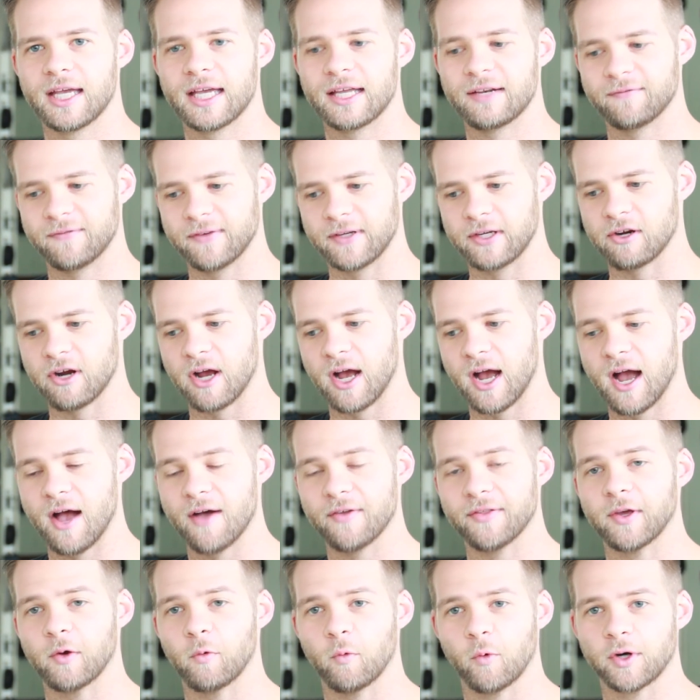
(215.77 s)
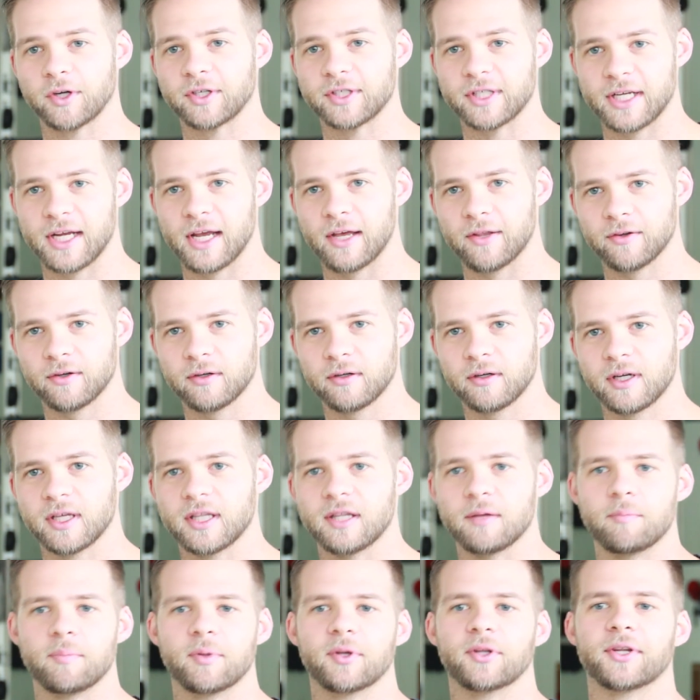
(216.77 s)
and figure out how they work together
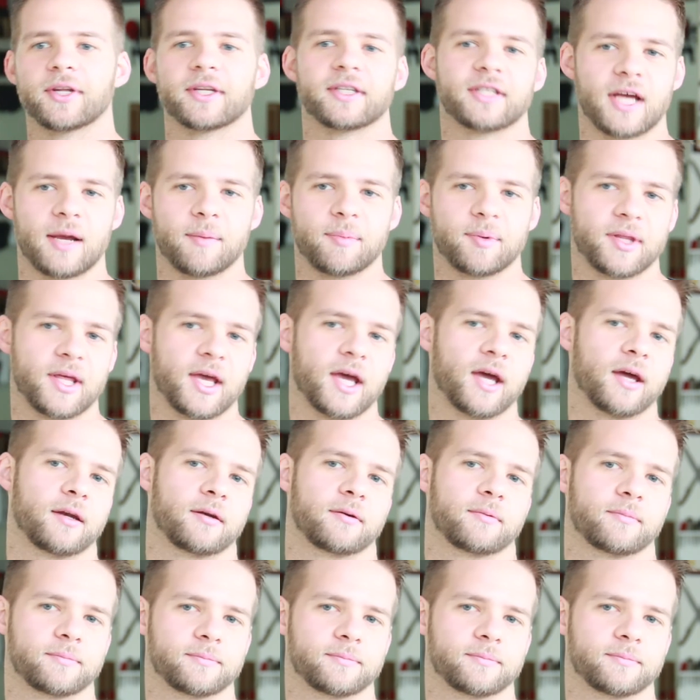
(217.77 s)
and then build on top of that?